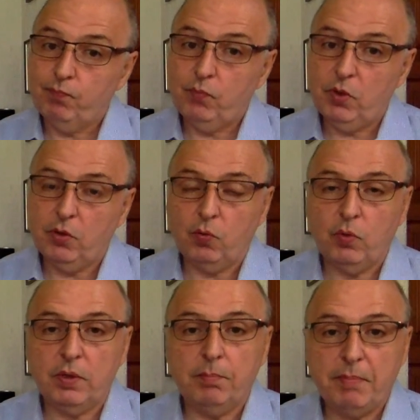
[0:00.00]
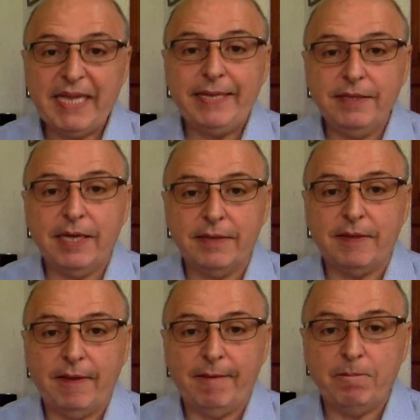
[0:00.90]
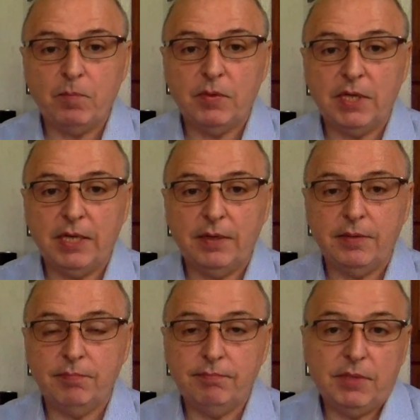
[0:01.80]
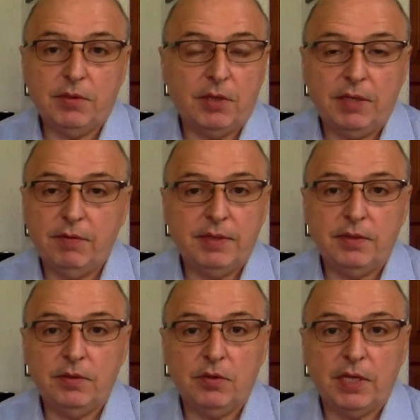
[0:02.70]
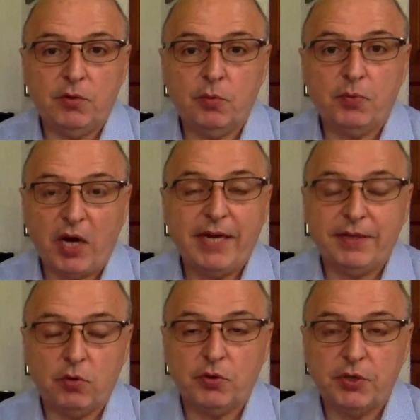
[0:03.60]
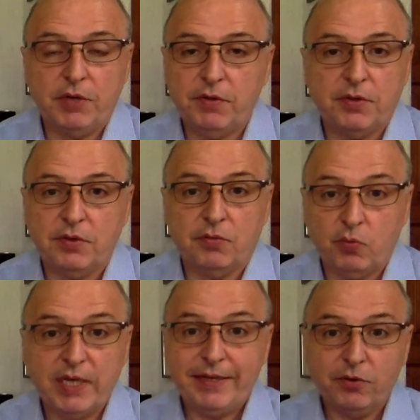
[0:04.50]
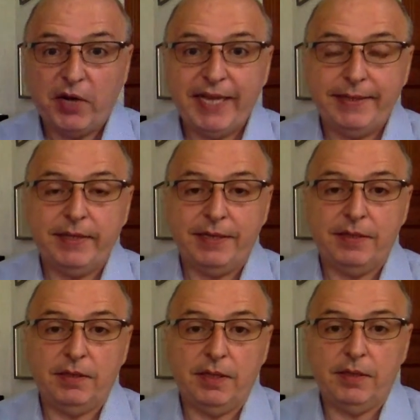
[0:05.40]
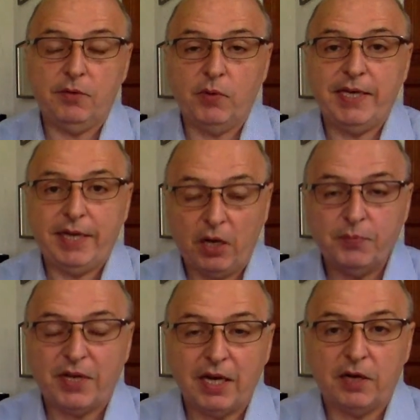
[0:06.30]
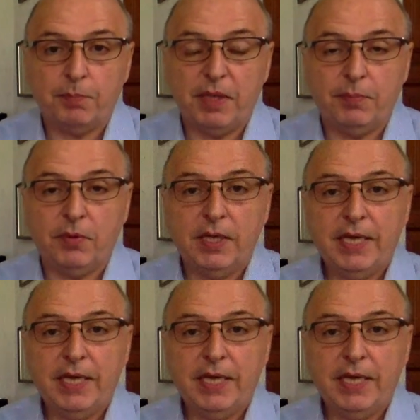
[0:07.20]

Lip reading: will mean that even that your product or service is really great and it really helps a lot of people.